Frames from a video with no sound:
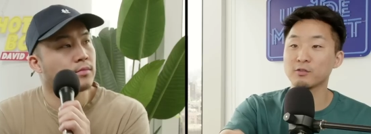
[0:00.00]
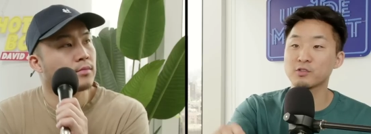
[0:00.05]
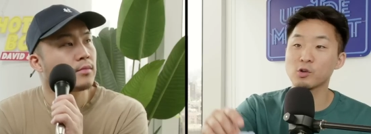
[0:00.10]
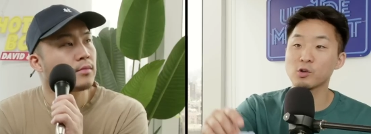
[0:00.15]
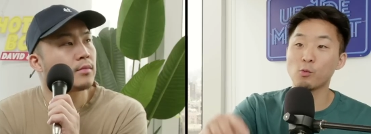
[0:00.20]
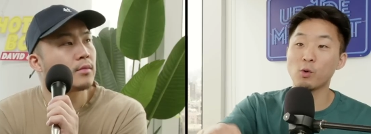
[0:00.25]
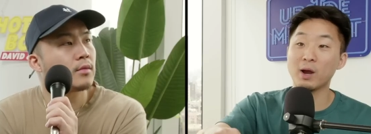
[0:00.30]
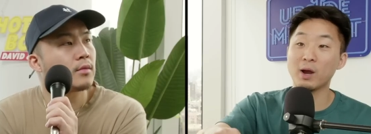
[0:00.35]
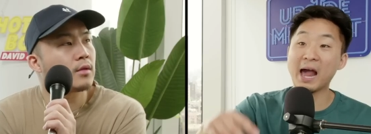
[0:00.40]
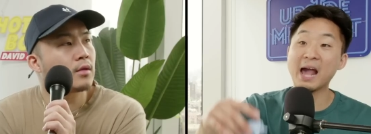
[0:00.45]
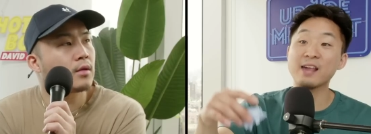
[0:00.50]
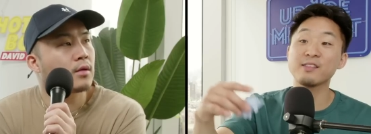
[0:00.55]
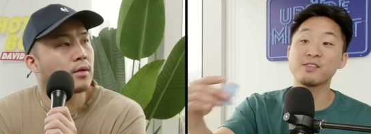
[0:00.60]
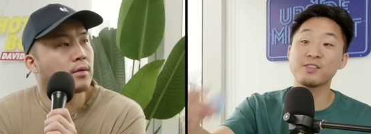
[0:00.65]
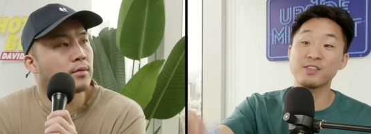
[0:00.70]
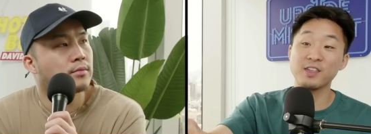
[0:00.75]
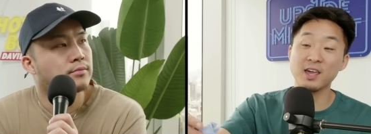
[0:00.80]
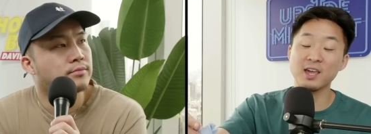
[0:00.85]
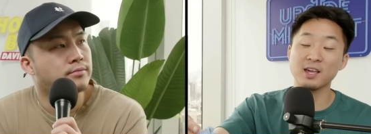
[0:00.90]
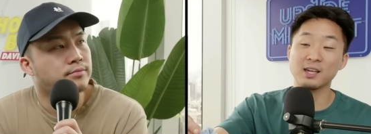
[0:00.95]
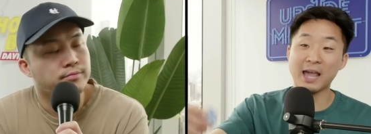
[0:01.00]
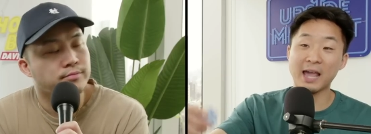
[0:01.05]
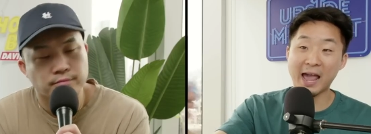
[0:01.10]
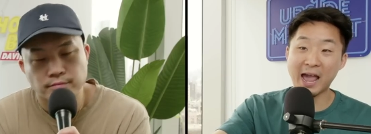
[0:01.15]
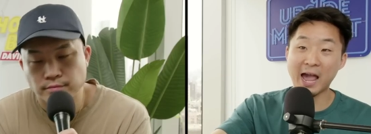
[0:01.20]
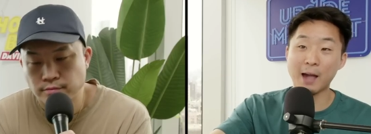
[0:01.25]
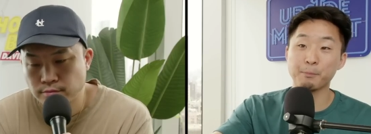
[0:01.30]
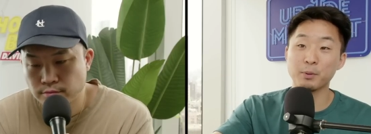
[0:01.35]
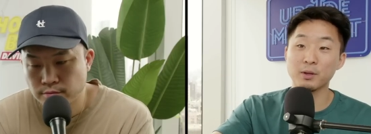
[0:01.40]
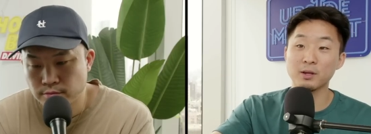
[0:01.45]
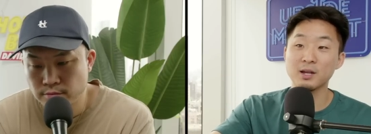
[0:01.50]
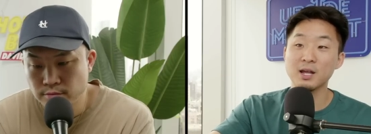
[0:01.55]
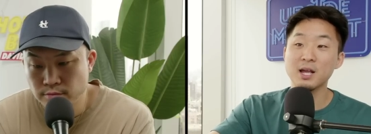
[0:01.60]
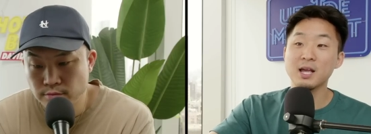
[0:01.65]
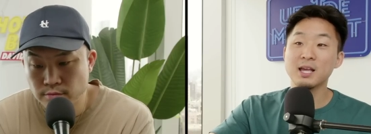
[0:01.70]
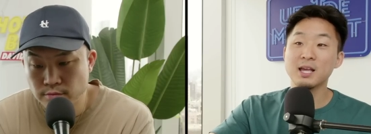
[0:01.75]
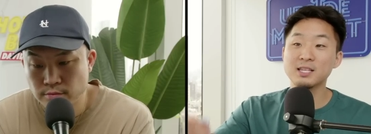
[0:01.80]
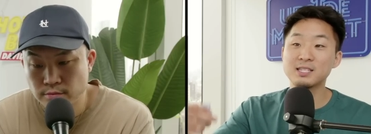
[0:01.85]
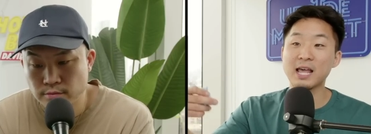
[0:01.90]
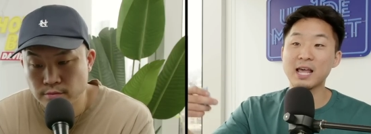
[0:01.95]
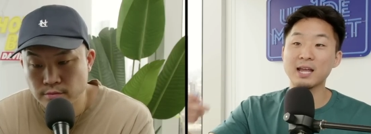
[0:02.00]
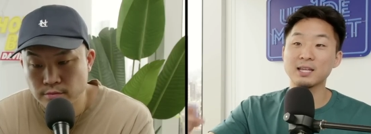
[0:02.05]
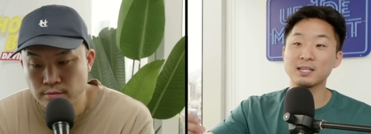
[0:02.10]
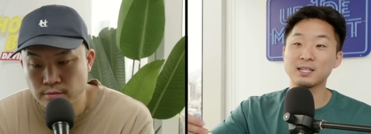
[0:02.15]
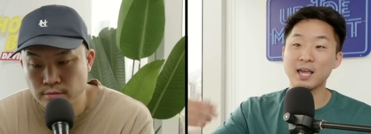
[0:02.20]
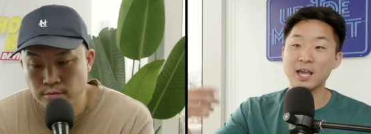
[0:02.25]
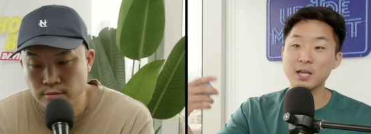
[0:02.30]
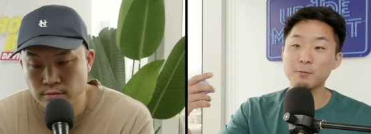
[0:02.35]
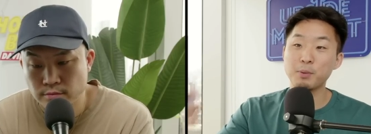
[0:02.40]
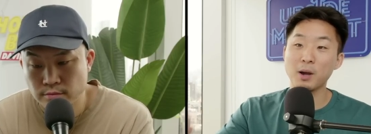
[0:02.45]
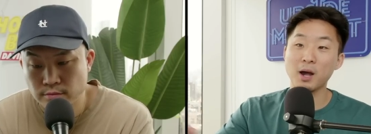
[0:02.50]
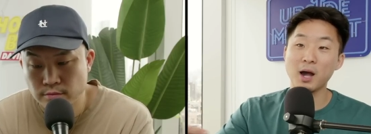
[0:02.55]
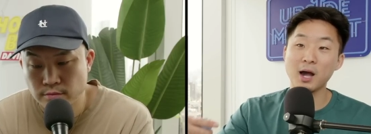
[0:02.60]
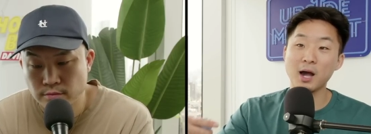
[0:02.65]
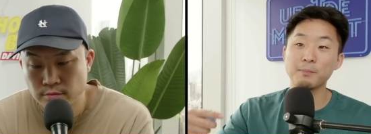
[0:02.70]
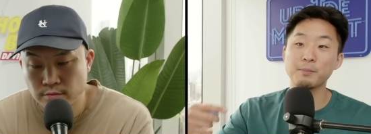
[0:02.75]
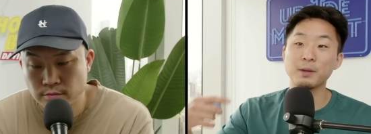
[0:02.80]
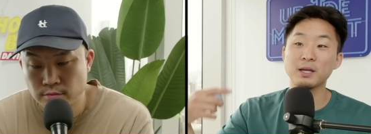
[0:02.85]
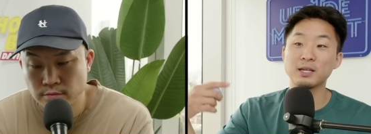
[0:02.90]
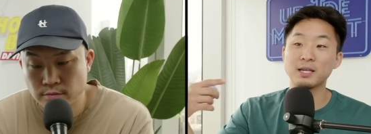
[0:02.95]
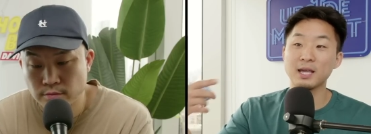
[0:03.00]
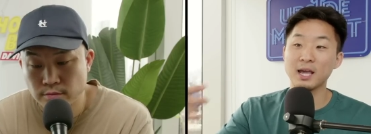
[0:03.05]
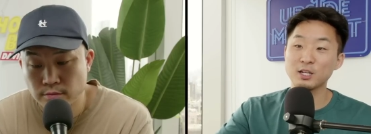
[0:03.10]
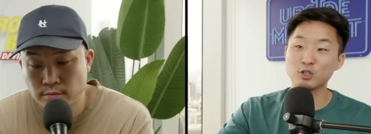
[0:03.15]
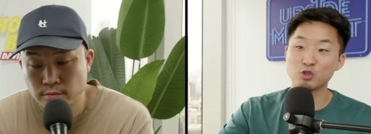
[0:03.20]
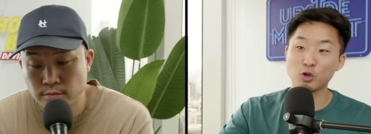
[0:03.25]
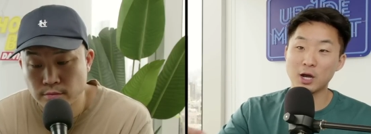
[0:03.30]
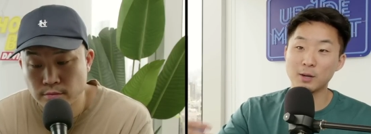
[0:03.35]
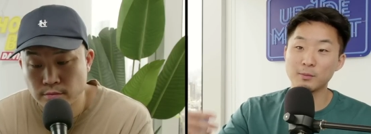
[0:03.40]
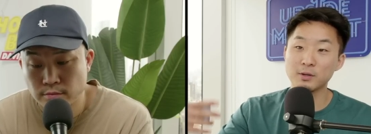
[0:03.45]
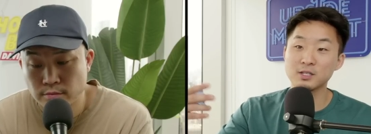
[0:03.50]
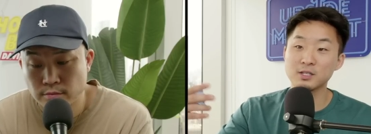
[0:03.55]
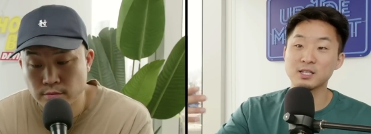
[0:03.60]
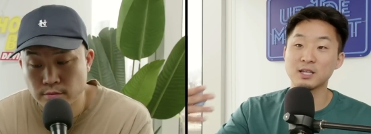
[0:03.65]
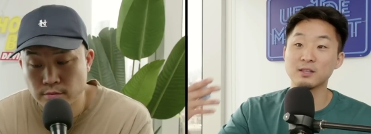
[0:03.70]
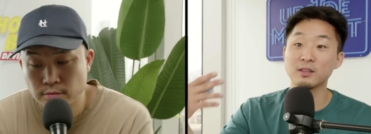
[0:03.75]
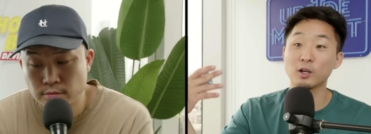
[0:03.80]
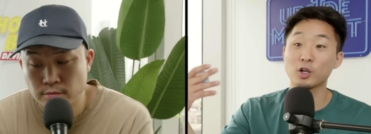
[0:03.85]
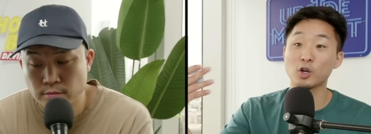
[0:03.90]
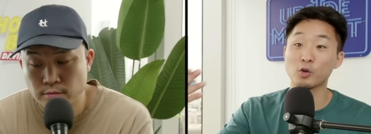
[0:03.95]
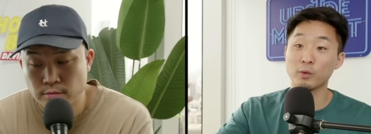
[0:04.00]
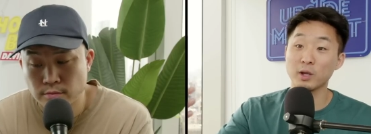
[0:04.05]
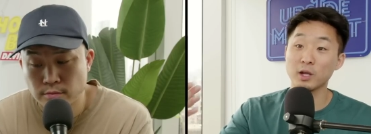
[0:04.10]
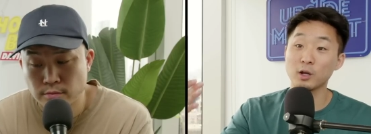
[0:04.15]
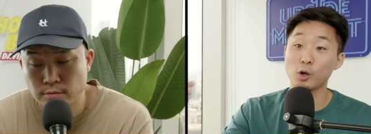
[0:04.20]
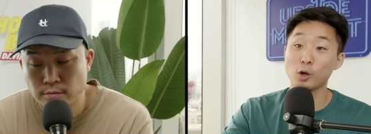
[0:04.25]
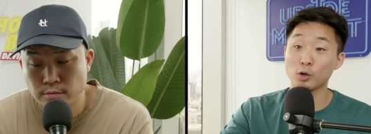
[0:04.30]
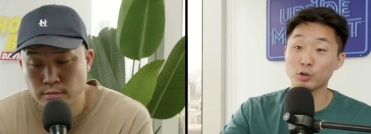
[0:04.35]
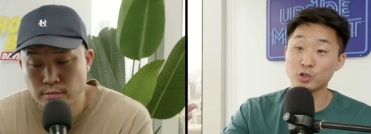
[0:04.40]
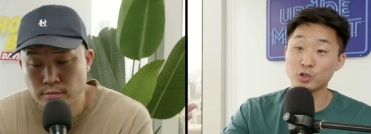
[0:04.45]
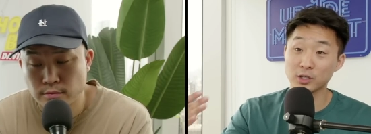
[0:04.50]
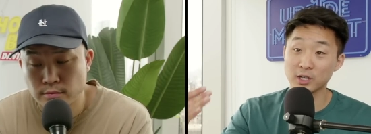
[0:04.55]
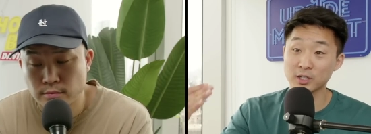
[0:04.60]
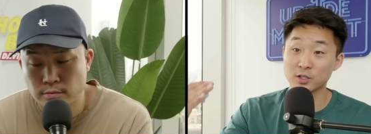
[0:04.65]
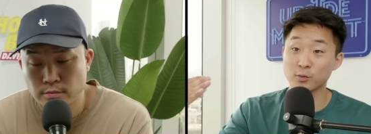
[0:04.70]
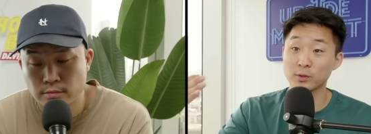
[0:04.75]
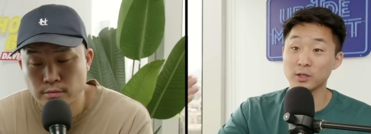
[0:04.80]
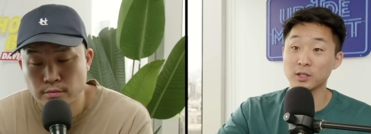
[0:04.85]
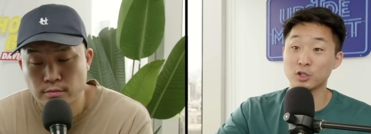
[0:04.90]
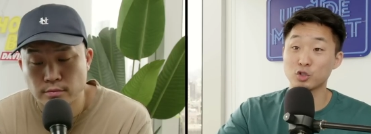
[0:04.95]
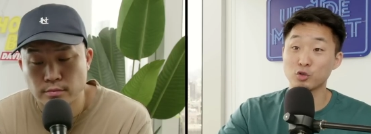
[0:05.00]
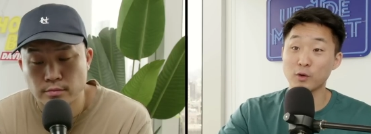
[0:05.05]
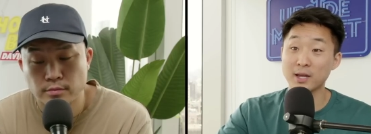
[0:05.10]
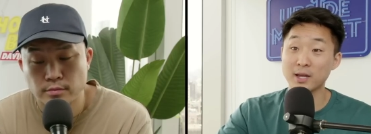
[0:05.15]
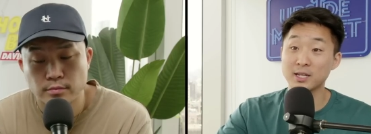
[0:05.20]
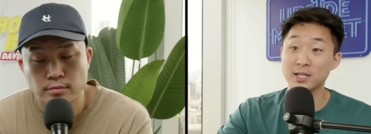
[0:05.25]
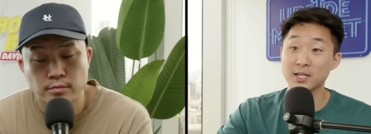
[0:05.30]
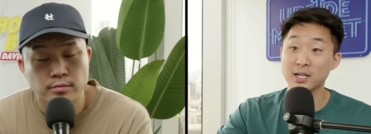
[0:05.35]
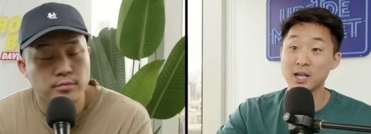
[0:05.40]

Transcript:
Speaker 1: So what I think happened is that K-pop and K-dramas and the Korean culture gets really trendy,